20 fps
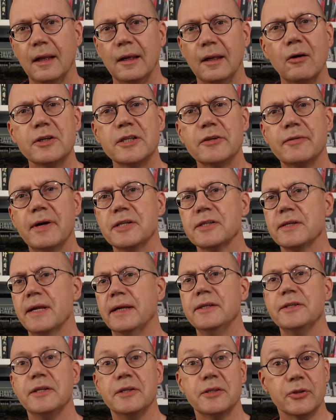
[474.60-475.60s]
Long duration
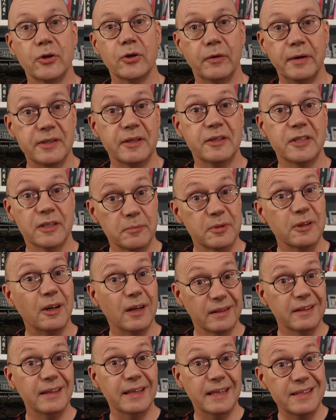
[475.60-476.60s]
energy storage systems
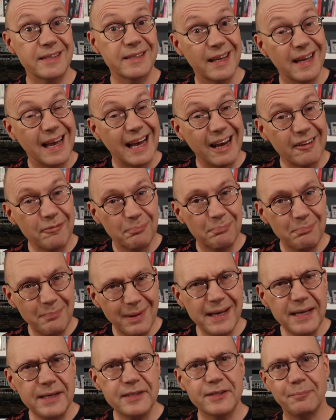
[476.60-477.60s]
like this have
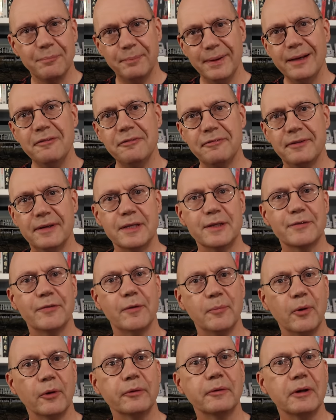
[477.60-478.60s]
major benefits
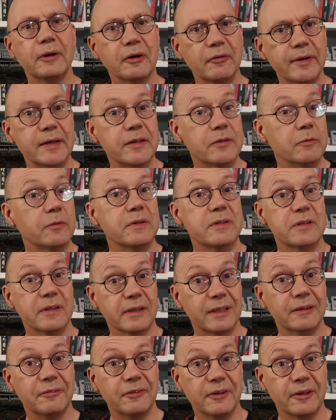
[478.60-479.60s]
for modern grids with
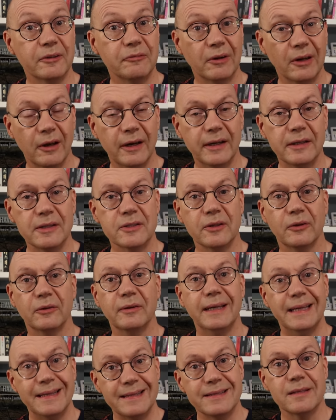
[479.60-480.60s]
significant reliance
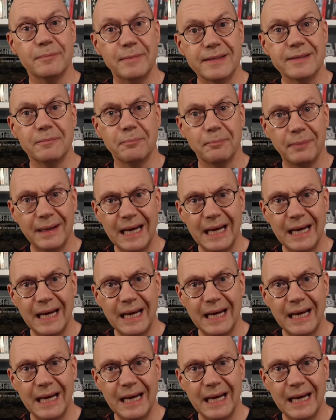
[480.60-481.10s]
on intermittent